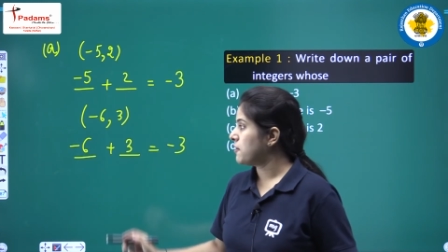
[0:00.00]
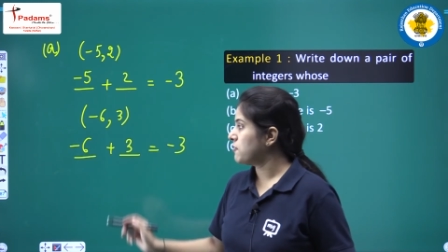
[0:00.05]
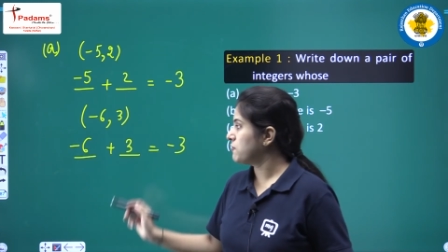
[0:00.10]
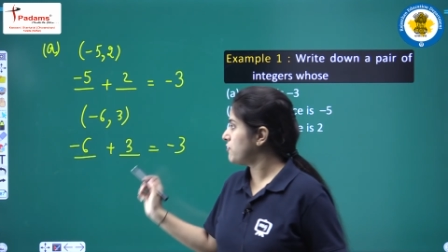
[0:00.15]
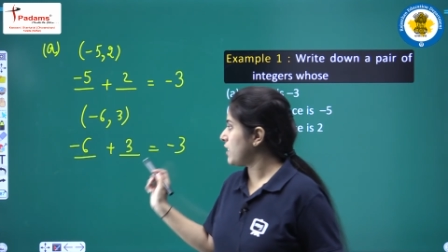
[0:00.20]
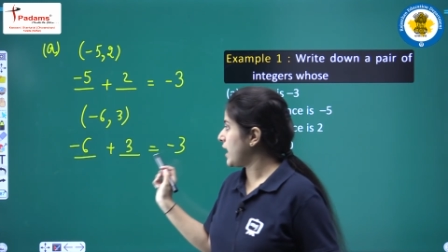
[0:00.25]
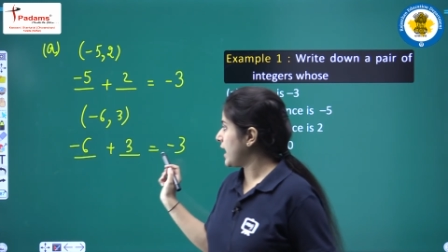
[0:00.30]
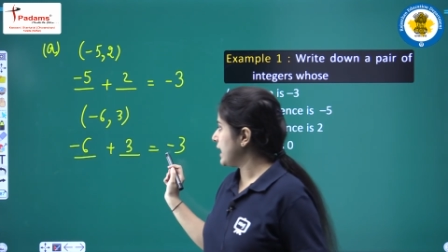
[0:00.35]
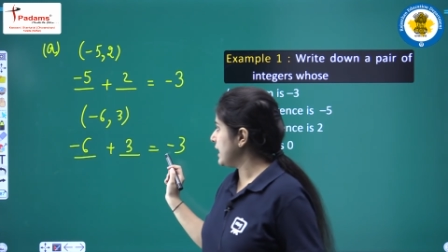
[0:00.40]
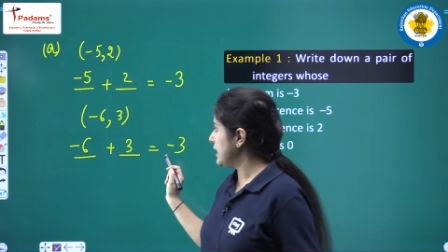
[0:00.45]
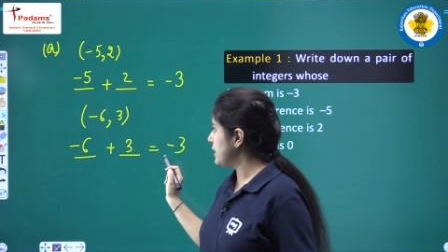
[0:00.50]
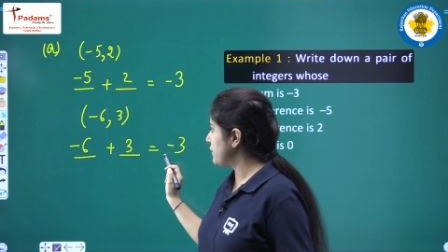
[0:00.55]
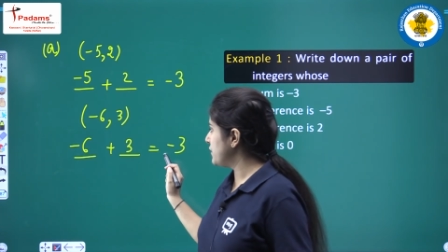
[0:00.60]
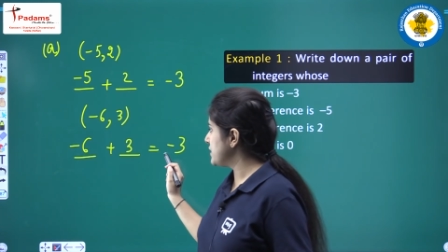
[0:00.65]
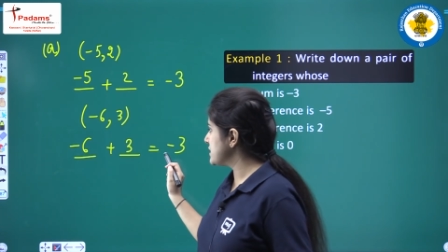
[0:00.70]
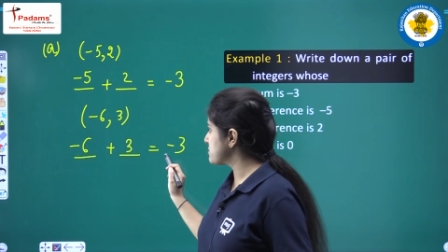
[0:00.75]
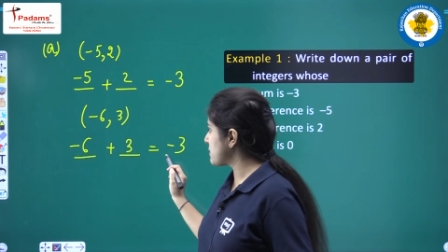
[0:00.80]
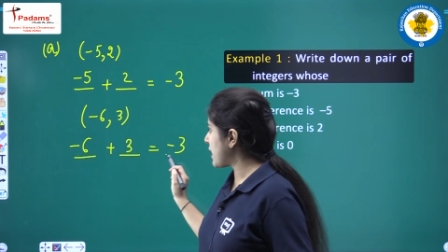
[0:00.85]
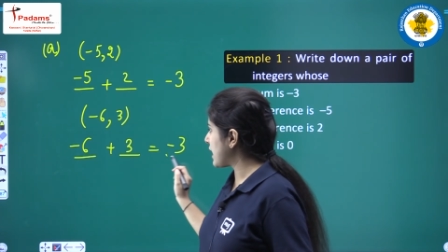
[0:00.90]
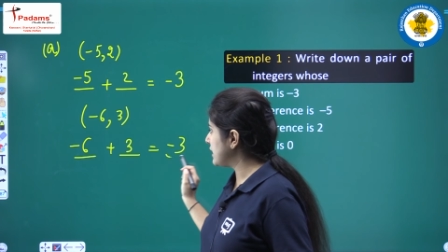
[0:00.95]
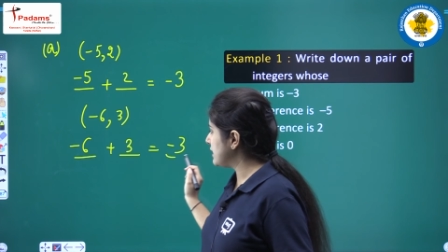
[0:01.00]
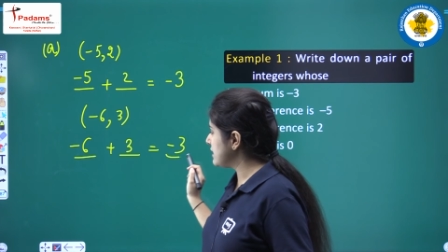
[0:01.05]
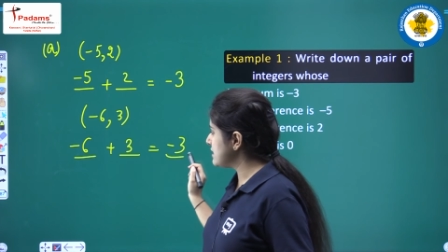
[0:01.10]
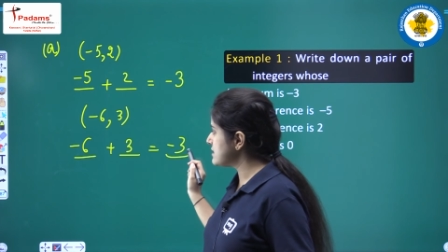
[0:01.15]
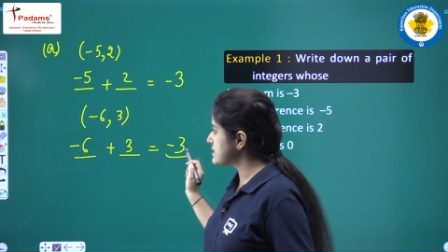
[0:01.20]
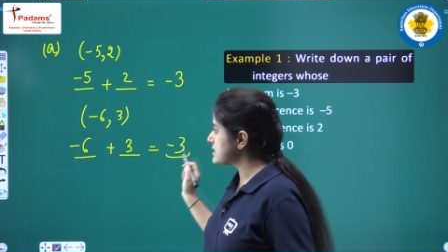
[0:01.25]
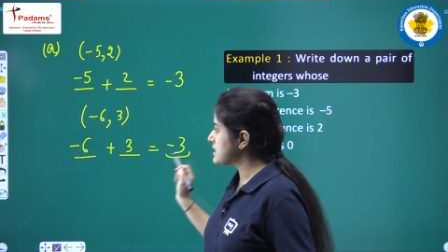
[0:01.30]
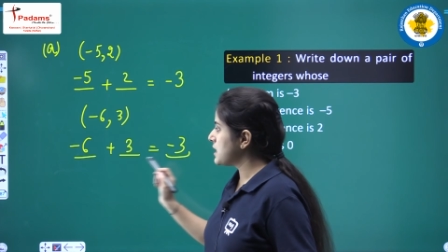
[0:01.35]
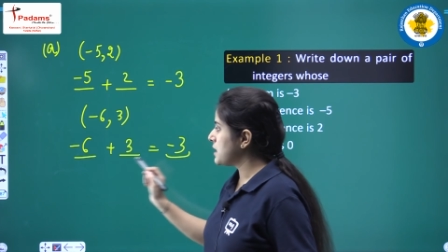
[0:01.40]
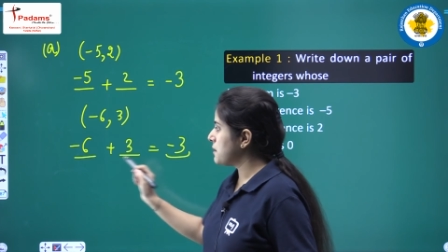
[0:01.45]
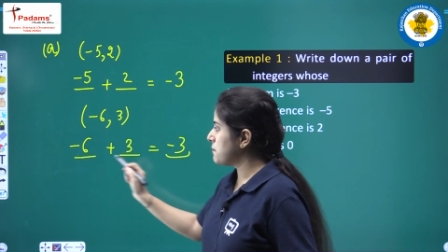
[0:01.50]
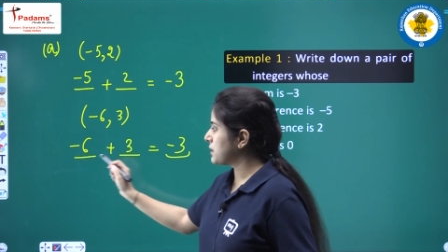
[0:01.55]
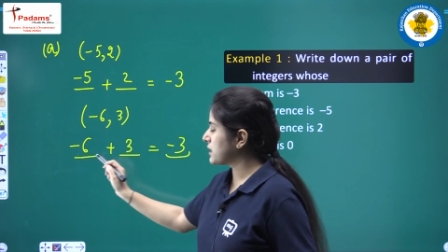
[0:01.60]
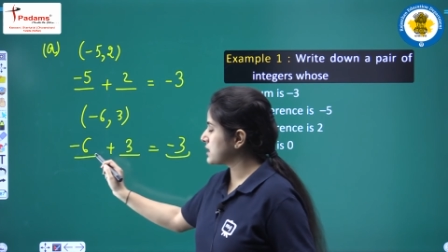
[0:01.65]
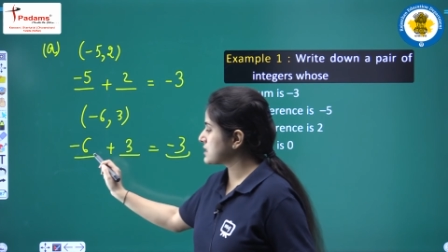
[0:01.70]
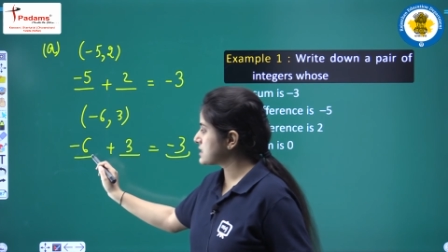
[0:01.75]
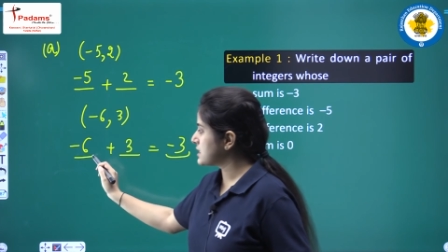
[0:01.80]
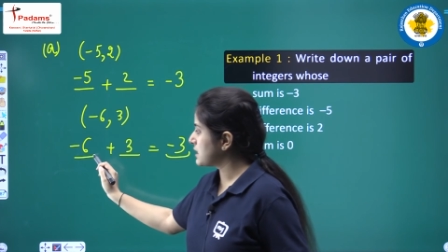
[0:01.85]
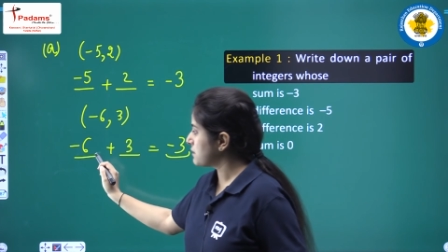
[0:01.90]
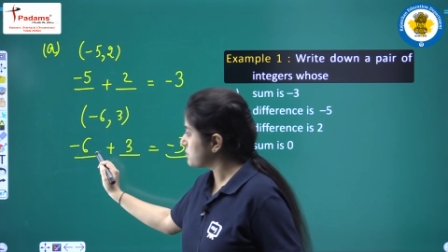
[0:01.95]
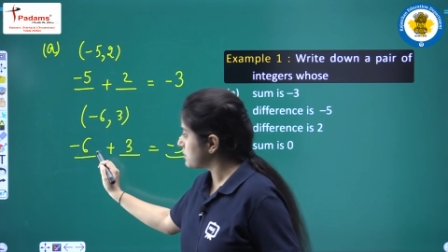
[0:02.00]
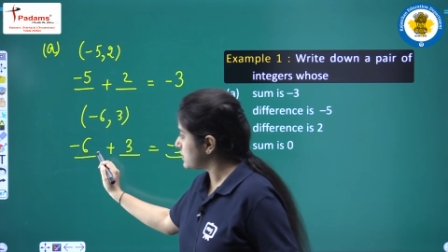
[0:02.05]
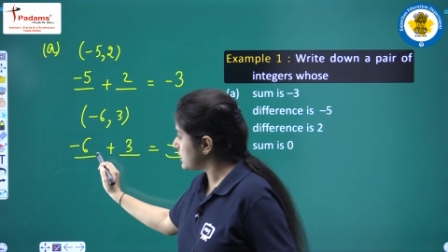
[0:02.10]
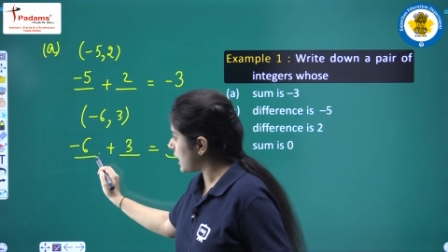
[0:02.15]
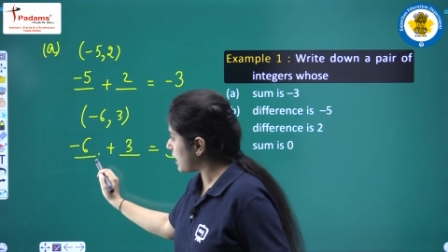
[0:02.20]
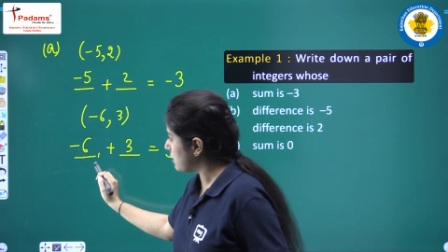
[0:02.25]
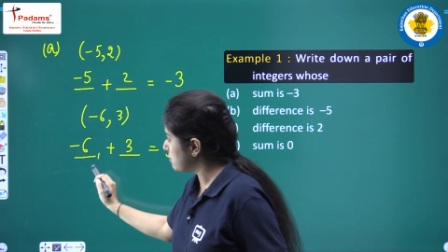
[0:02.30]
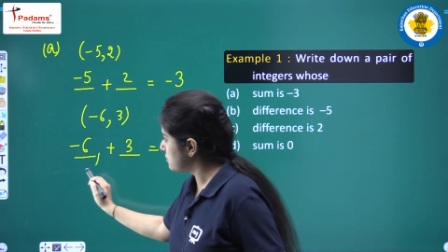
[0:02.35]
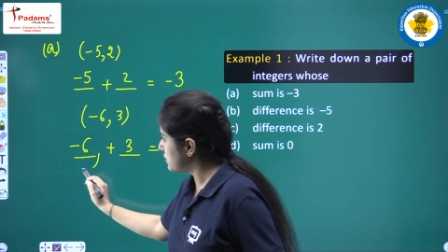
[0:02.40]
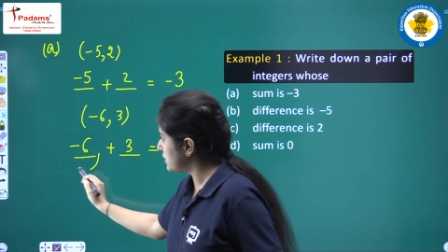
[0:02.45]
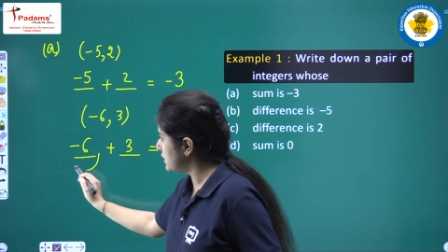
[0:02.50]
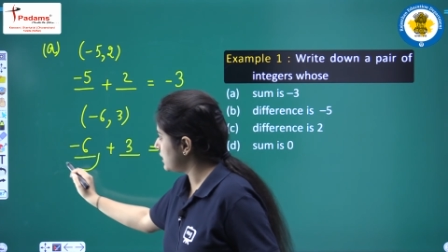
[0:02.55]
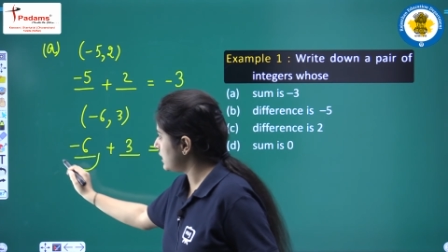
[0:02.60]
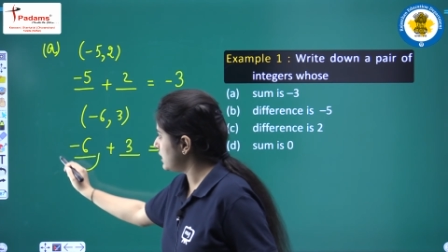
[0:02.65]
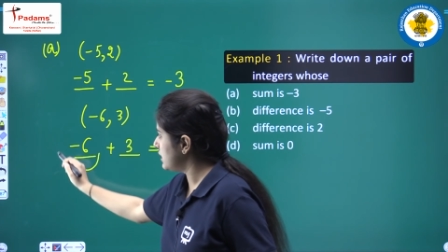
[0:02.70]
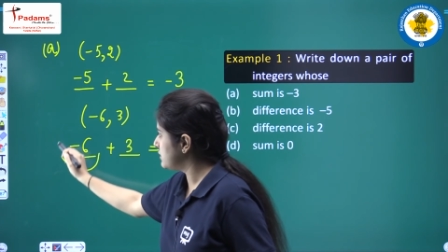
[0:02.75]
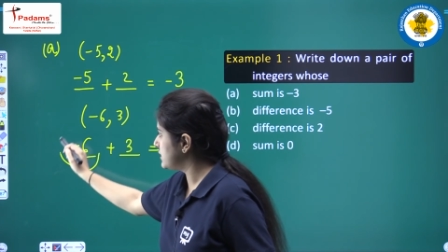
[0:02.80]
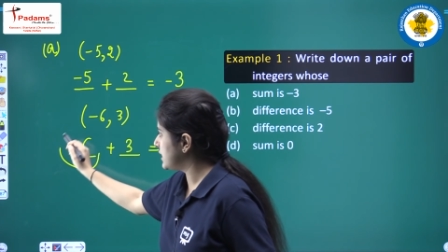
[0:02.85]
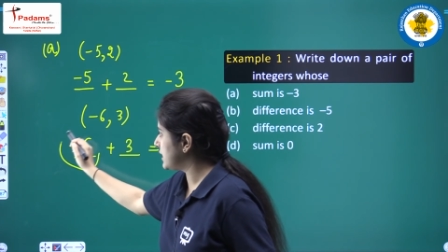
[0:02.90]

Why here is minus? Because the number